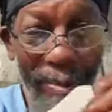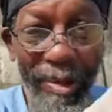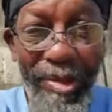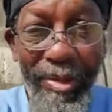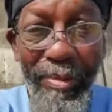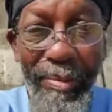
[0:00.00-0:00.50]

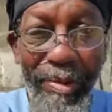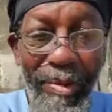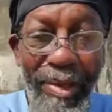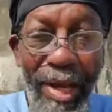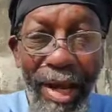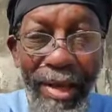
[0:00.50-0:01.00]
what should we be
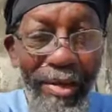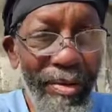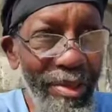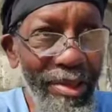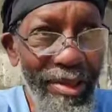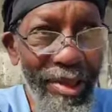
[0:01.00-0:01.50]
doing? Now I
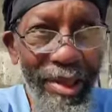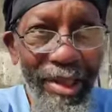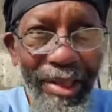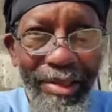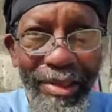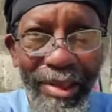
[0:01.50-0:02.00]
knew this.
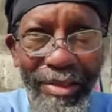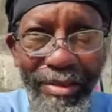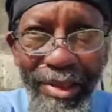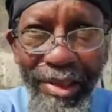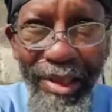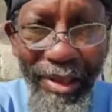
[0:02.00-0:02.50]
Here's the
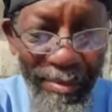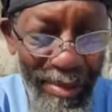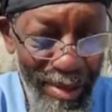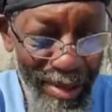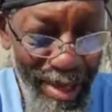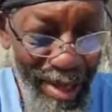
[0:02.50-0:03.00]
interesting thing.
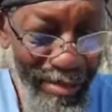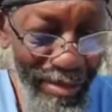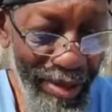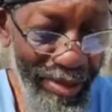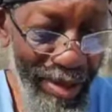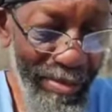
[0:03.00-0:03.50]
I
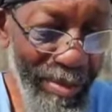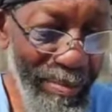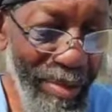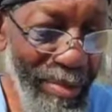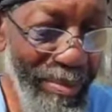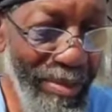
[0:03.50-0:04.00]
think that
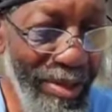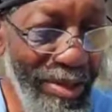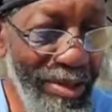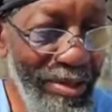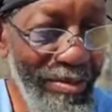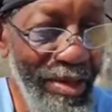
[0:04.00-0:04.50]
what people need
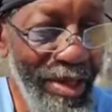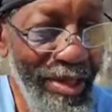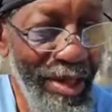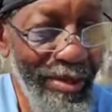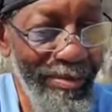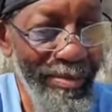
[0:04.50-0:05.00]
to do right
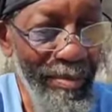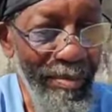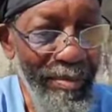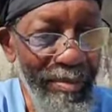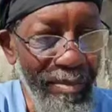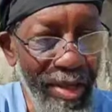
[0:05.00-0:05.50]
now
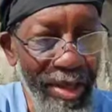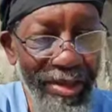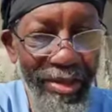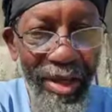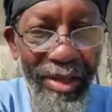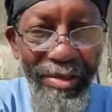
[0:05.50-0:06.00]
is
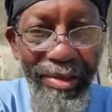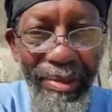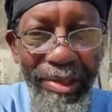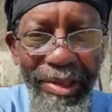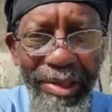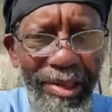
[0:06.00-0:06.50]
start,
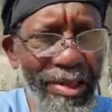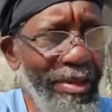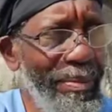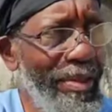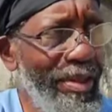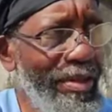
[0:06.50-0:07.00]
especially since
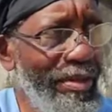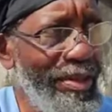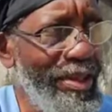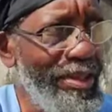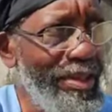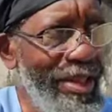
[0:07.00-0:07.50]
your political
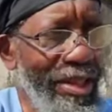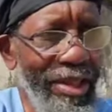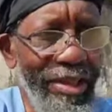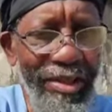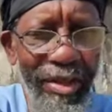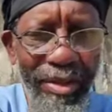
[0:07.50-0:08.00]
season,
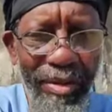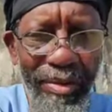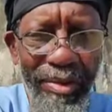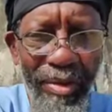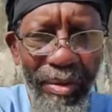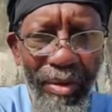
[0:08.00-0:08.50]
start
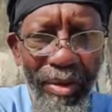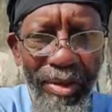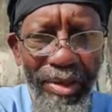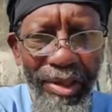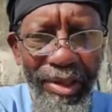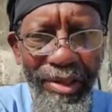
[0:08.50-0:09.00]
going to all
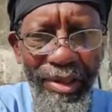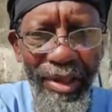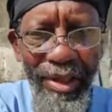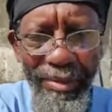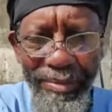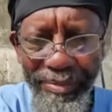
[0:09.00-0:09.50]
these
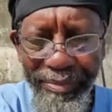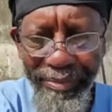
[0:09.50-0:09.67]
um,